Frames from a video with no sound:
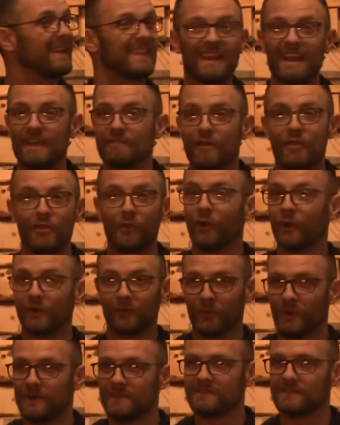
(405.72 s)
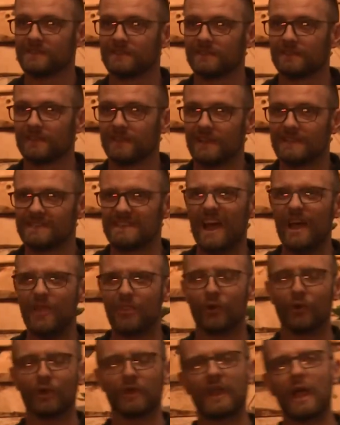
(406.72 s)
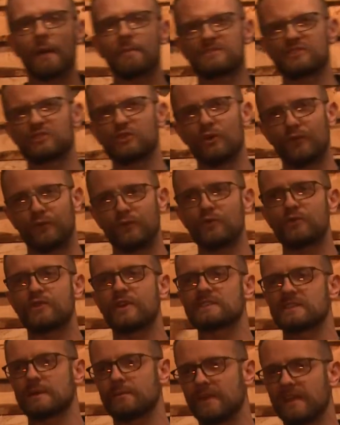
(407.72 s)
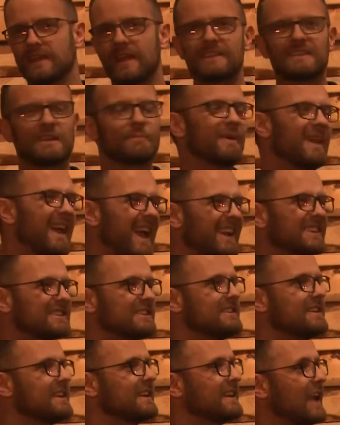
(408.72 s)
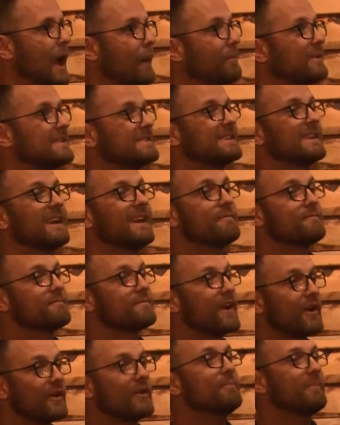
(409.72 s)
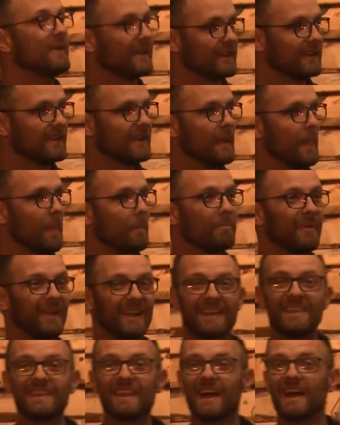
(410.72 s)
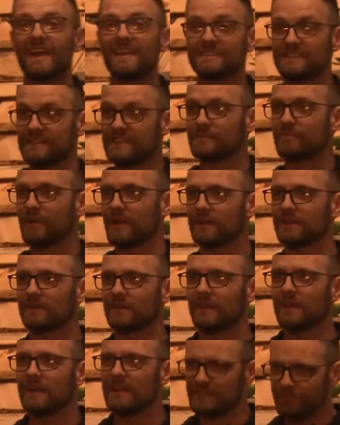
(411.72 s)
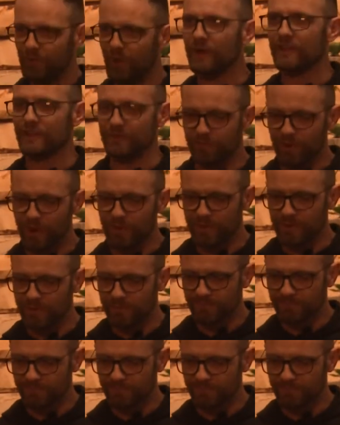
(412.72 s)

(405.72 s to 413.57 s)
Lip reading: than I ever thought it was. See, I thought, okay, I'm just do a few things, I'm going to get there, but actually the gap is very big, bigger than I anticipated. It's part of the problem.